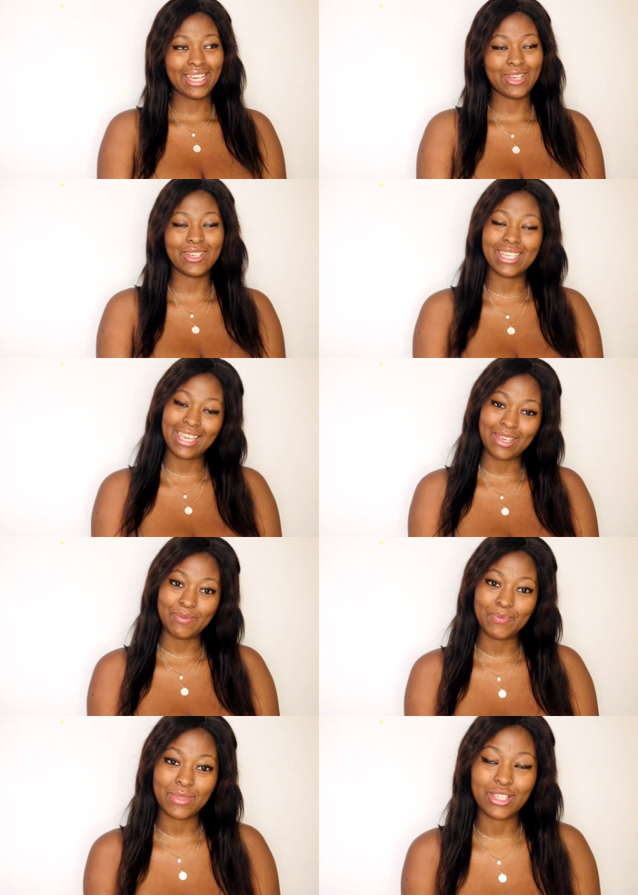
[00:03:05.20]
okay,
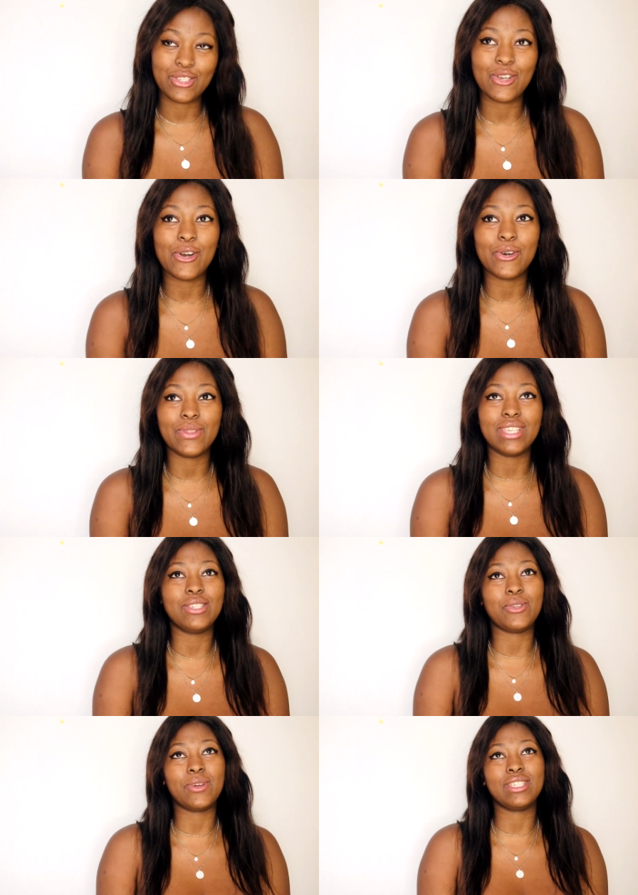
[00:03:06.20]
so this
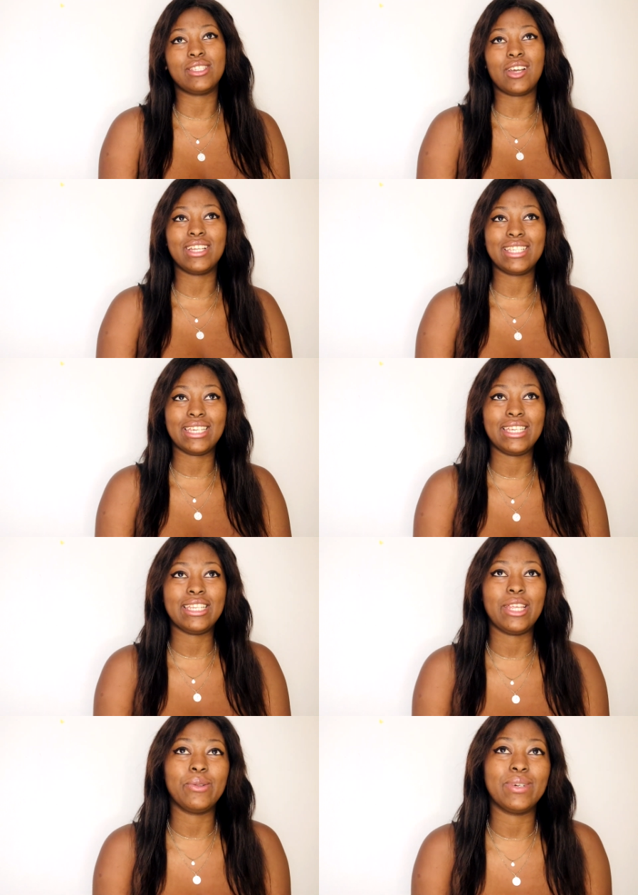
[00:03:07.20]
story
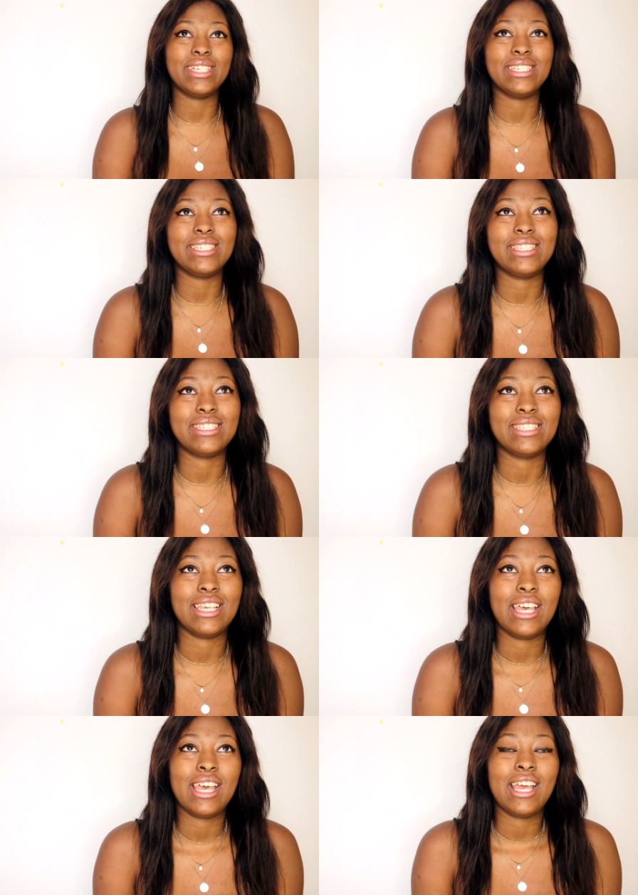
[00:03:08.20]
started, it was
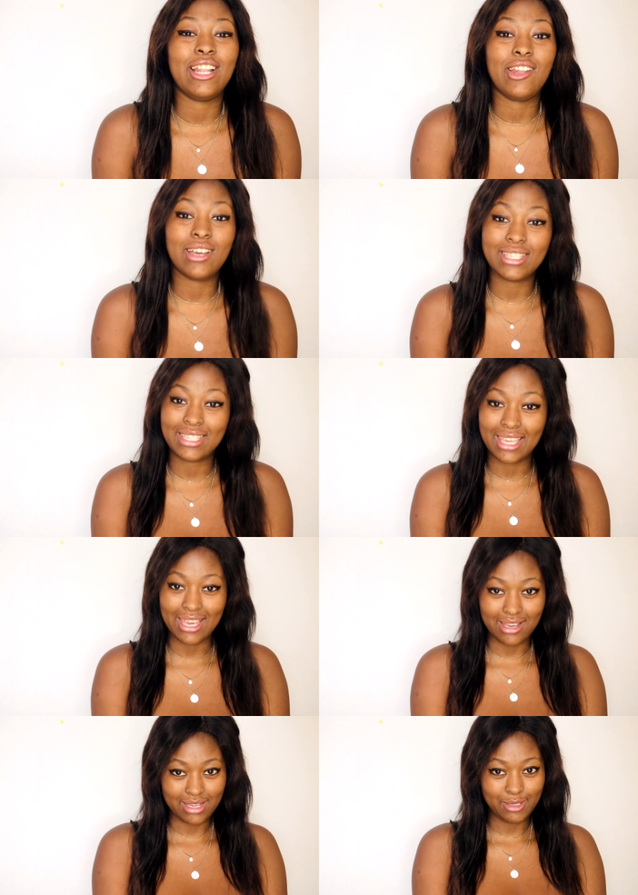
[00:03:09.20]
last
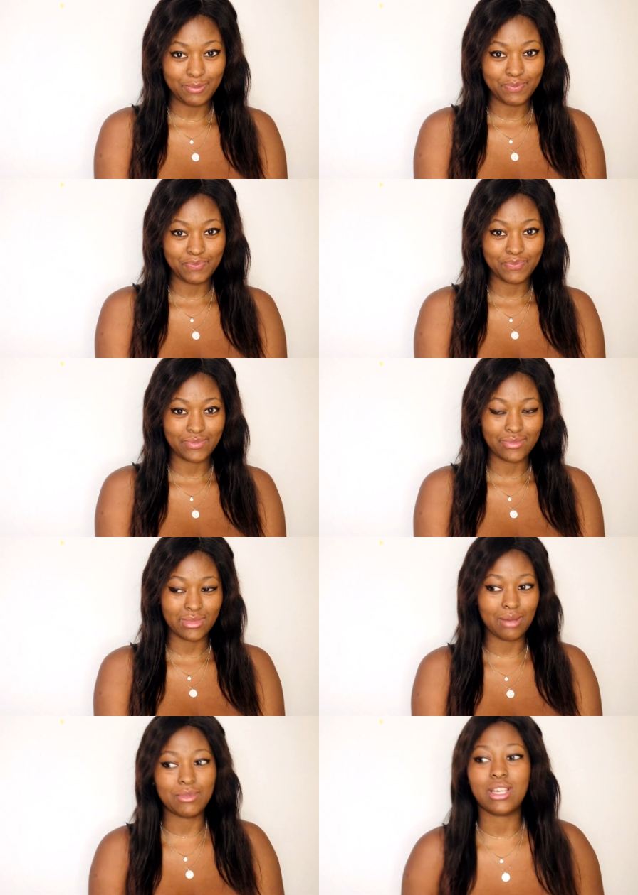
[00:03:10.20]
year.
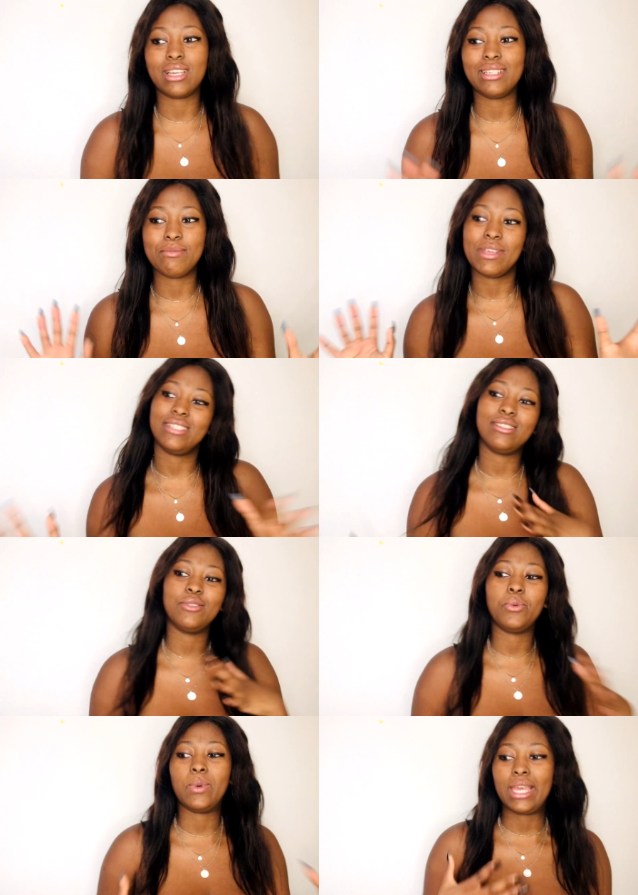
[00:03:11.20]
I'm not gonna
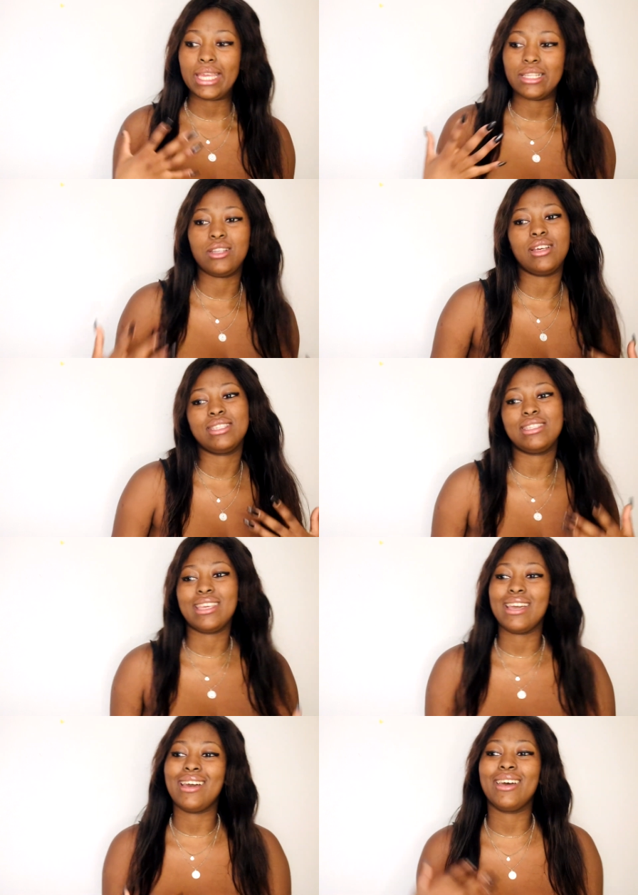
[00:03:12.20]
mention when last
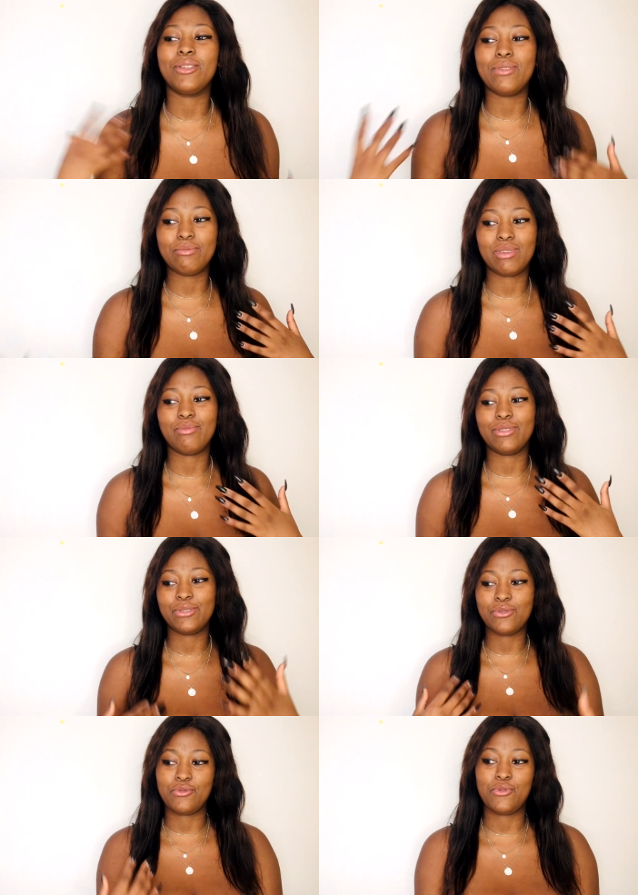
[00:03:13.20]
year. I don't want people
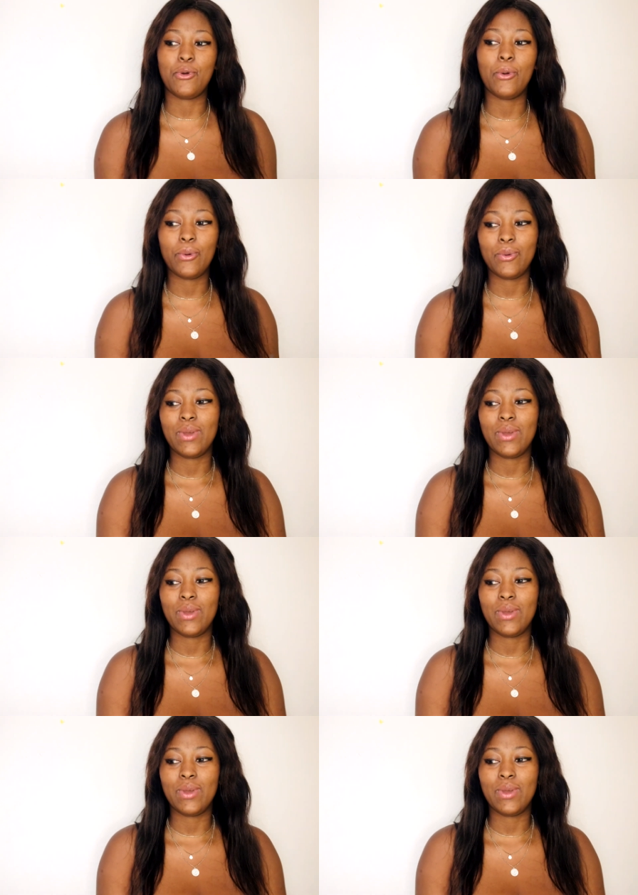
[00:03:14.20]
to know,